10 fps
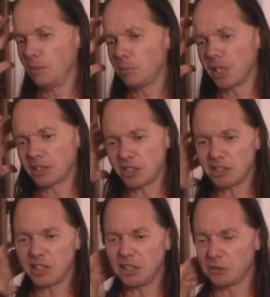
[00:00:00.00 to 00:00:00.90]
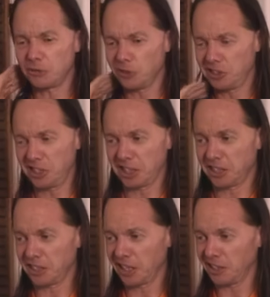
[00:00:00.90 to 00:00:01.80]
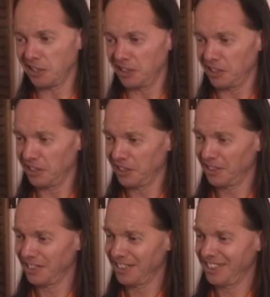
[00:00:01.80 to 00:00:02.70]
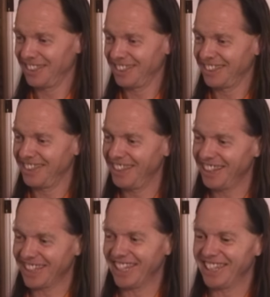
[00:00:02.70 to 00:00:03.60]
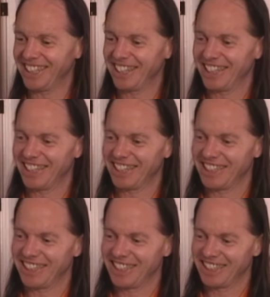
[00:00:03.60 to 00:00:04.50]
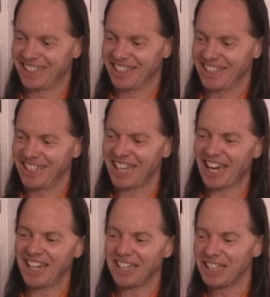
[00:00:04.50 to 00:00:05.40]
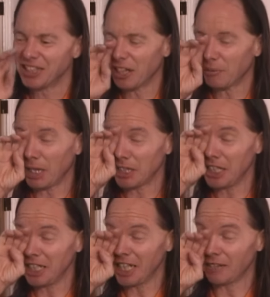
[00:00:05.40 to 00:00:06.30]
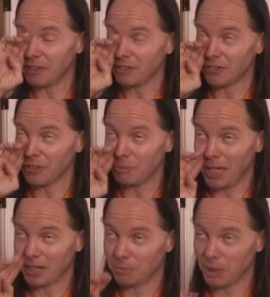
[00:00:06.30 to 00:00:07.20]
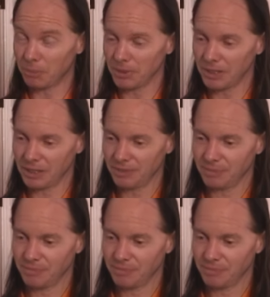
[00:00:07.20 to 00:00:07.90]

But I'll just tell you the first six because that's easy. Okay. So this one here's the heat level? Yeah, he's talking about heat level from the path of preparation.